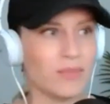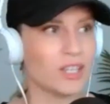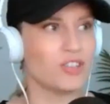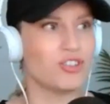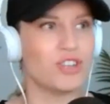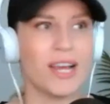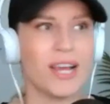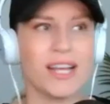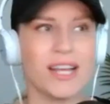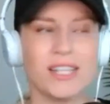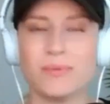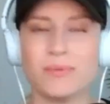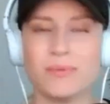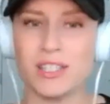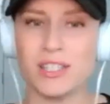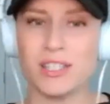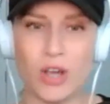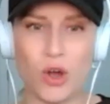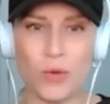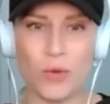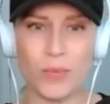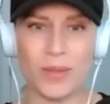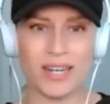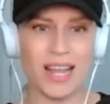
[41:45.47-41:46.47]
Jasmine gets
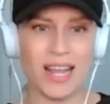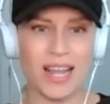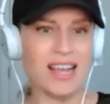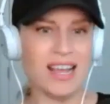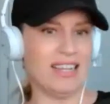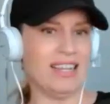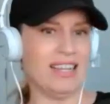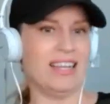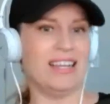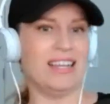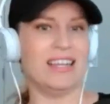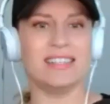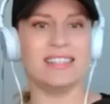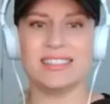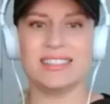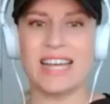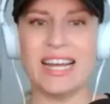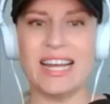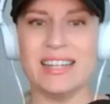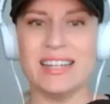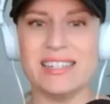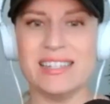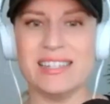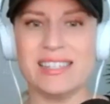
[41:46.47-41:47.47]
home and
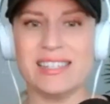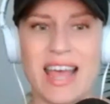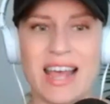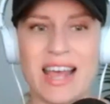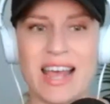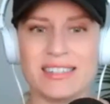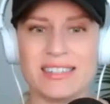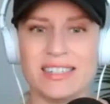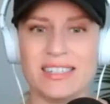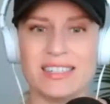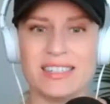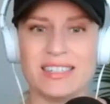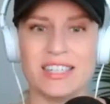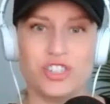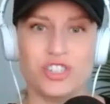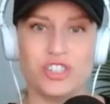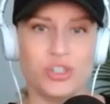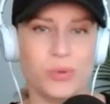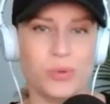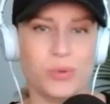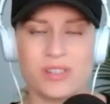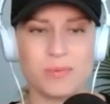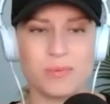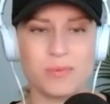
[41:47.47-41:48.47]
Silas is acting like she
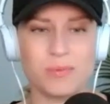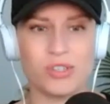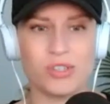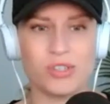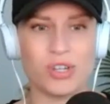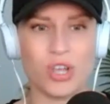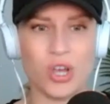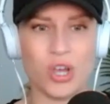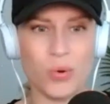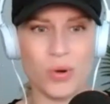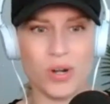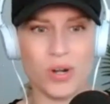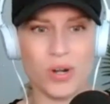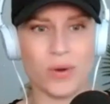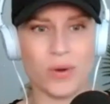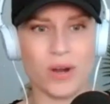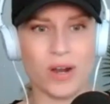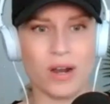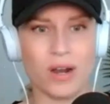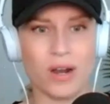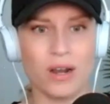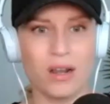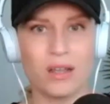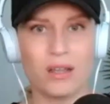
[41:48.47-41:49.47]
wasn't supposed to go
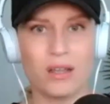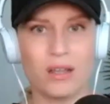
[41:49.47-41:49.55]
anywhere.